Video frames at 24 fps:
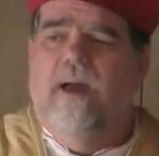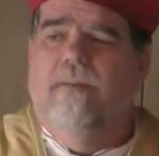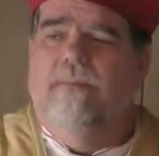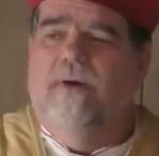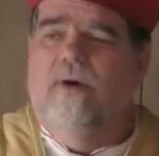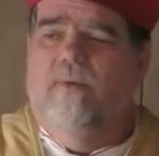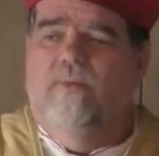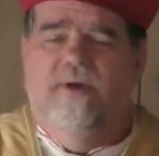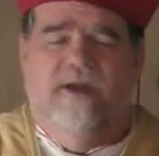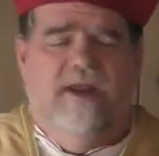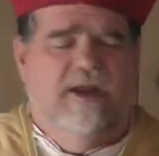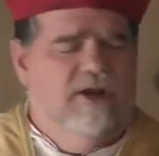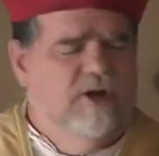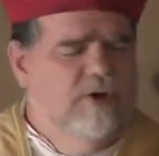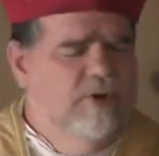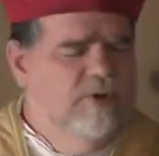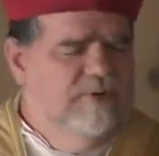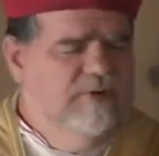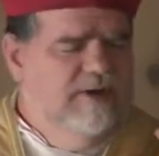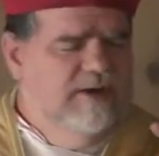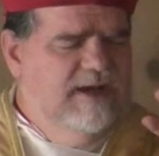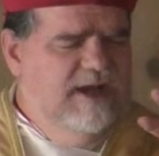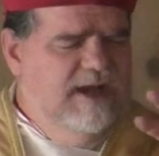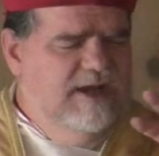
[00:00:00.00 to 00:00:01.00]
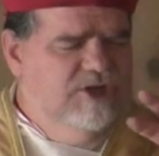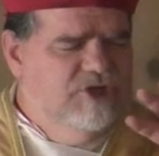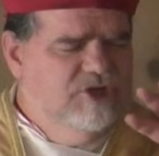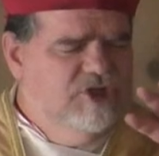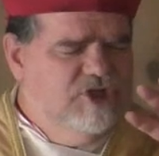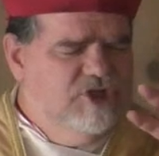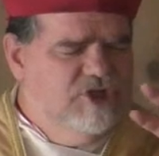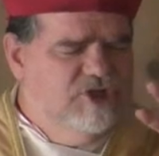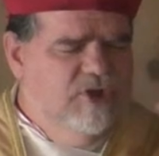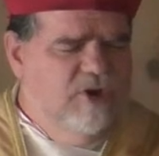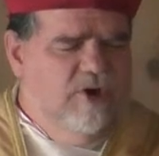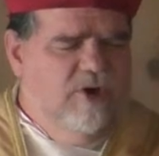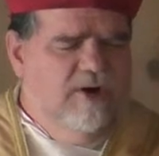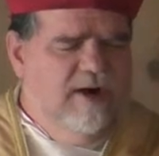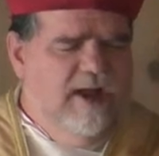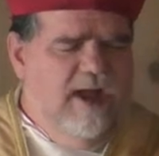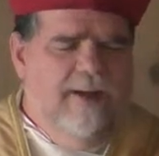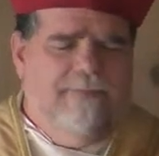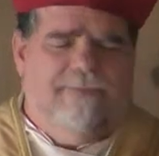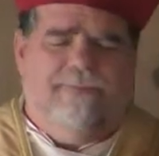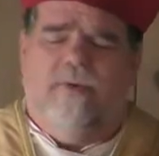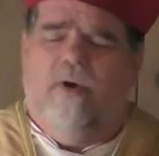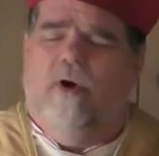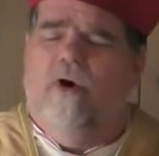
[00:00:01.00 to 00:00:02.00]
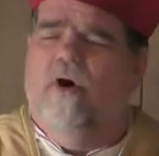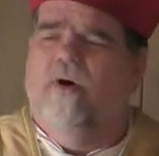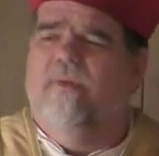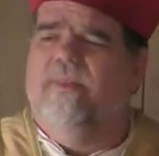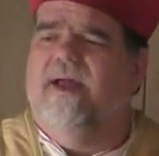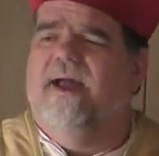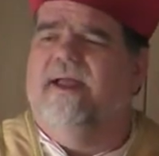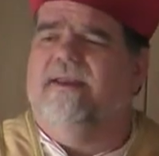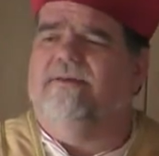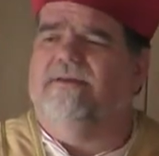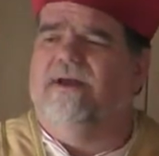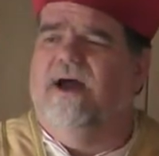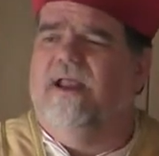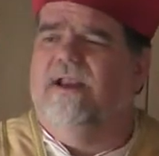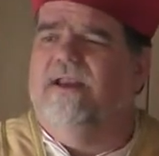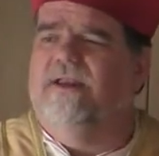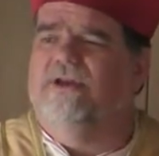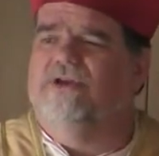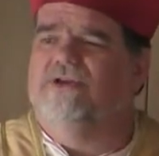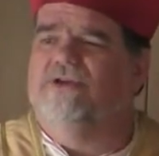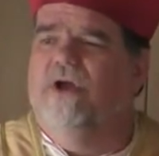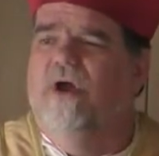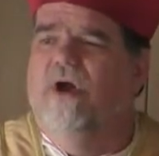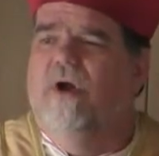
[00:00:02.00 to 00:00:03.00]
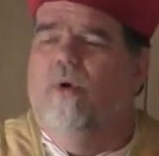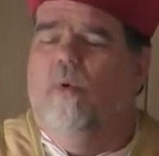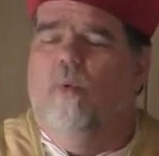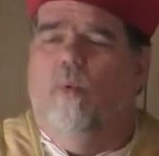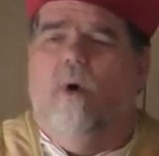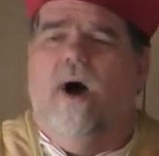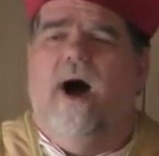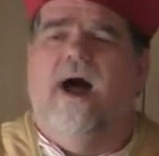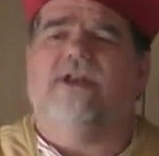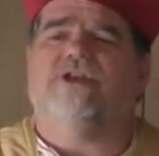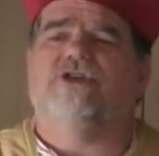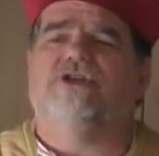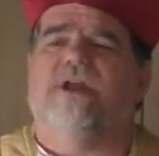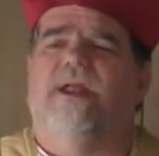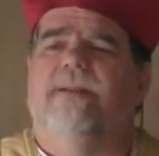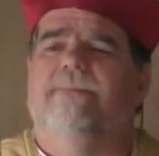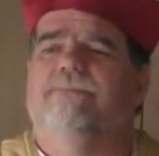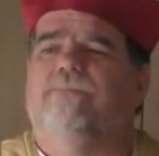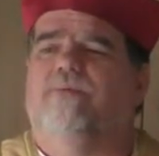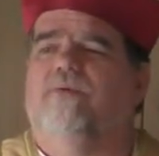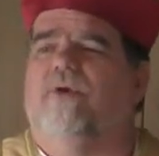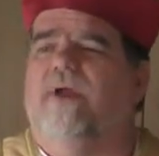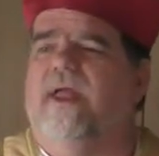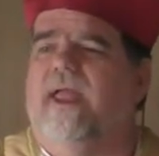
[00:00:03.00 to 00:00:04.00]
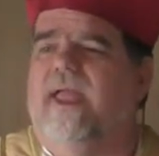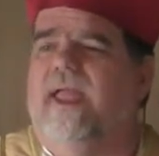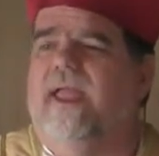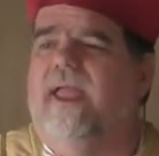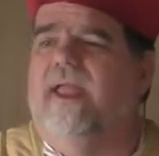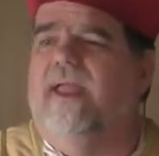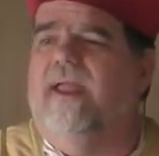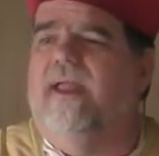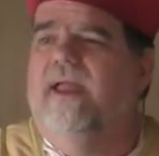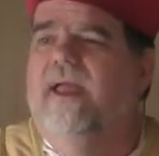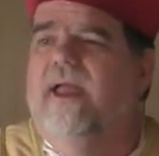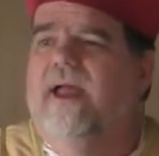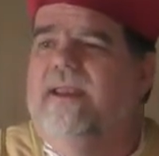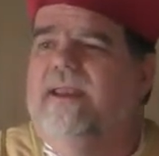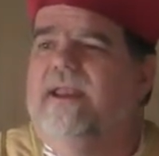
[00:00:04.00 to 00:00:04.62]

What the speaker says: But we don't need to store up all that knowledge. Watch and pray.